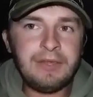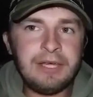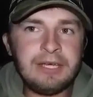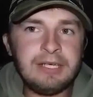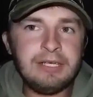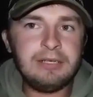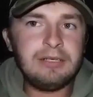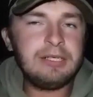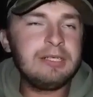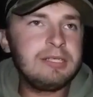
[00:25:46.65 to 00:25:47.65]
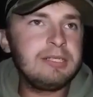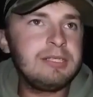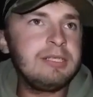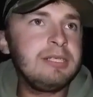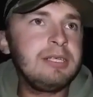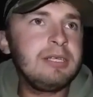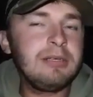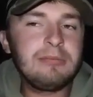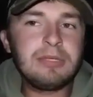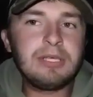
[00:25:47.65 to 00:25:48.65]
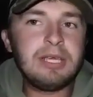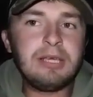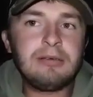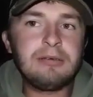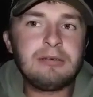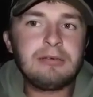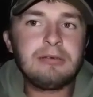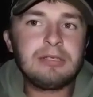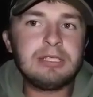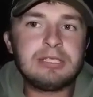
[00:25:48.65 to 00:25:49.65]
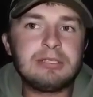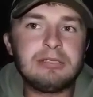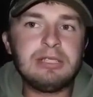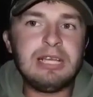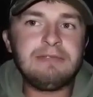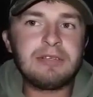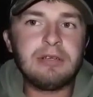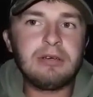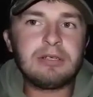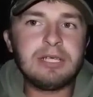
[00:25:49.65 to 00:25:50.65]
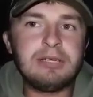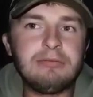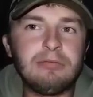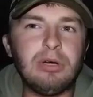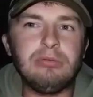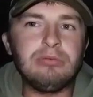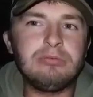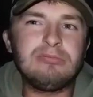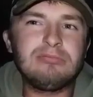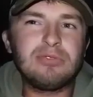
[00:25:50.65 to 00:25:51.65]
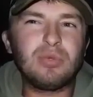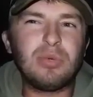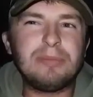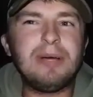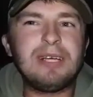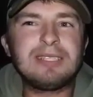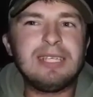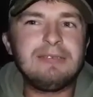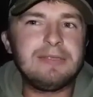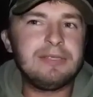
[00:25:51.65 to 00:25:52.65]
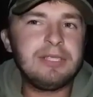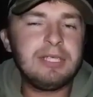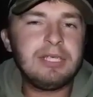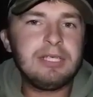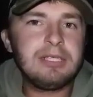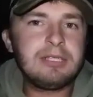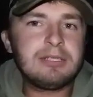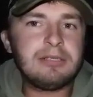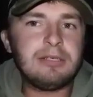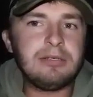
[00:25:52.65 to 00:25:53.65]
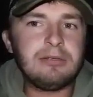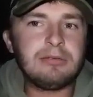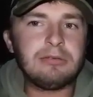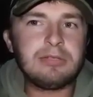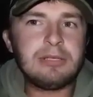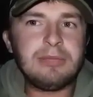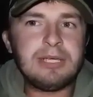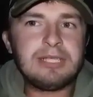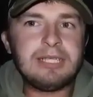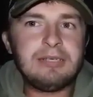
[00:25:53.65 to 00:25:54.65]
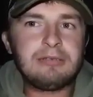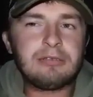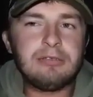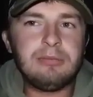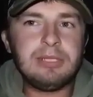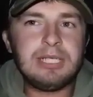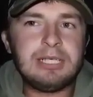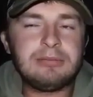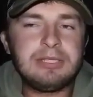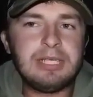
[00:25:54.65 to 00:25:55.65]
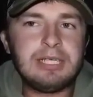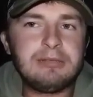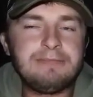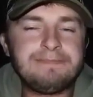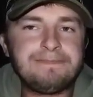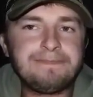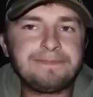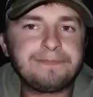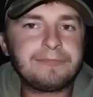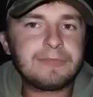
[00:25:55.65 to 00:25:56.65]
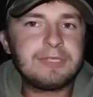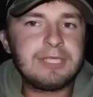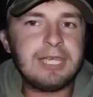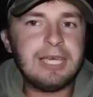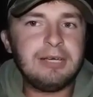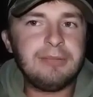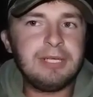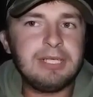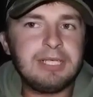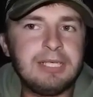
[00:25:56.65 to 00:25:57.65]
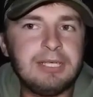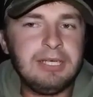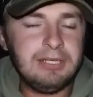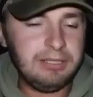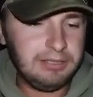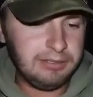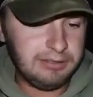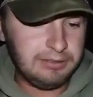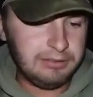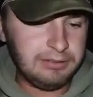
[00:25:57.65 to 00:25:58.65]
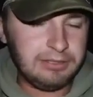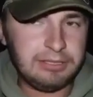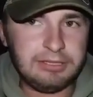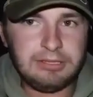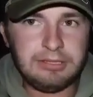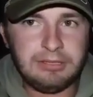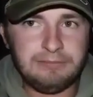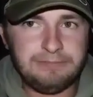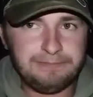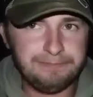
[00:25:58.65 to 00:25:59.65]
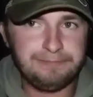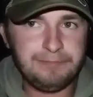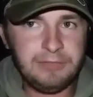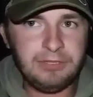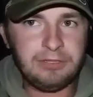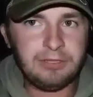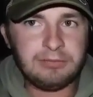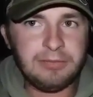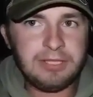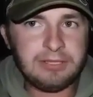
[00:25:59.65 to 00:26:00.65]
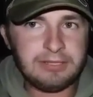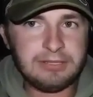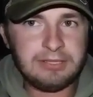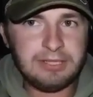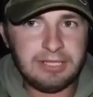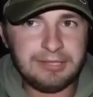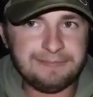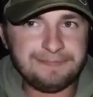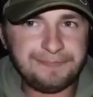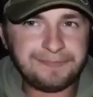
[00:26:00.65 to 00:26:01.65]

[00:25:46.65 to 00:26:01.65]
And that, but yeah, it's 11 o'clock now, well, 20 past 11. So I'm gonna get my head down and got my alarm set to get up early and excuse me, and see